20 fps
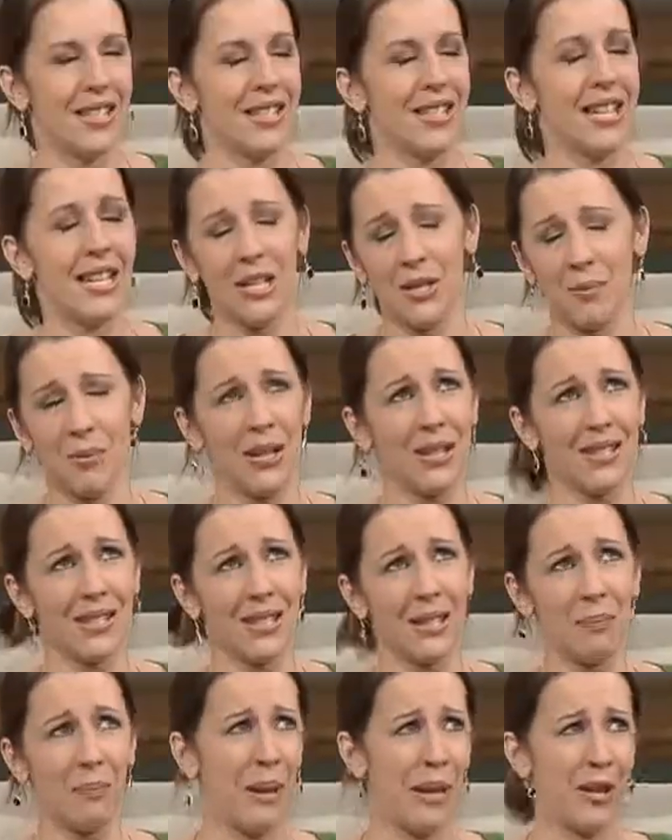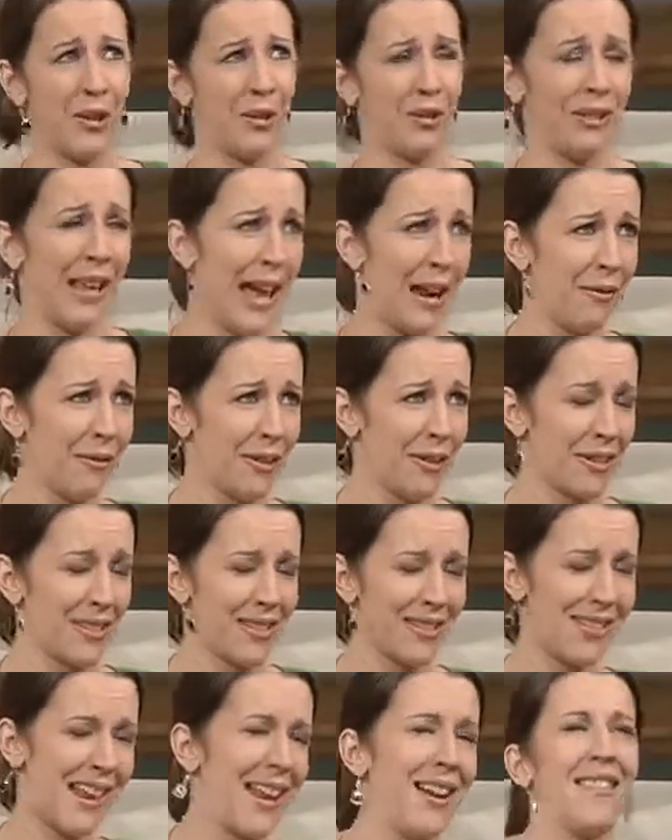teach me to speak your language,
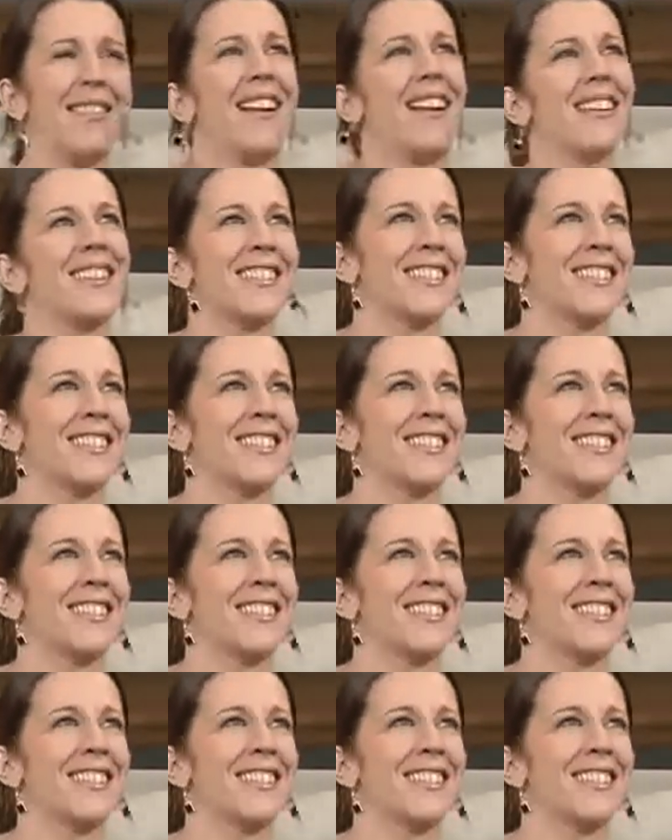because I don't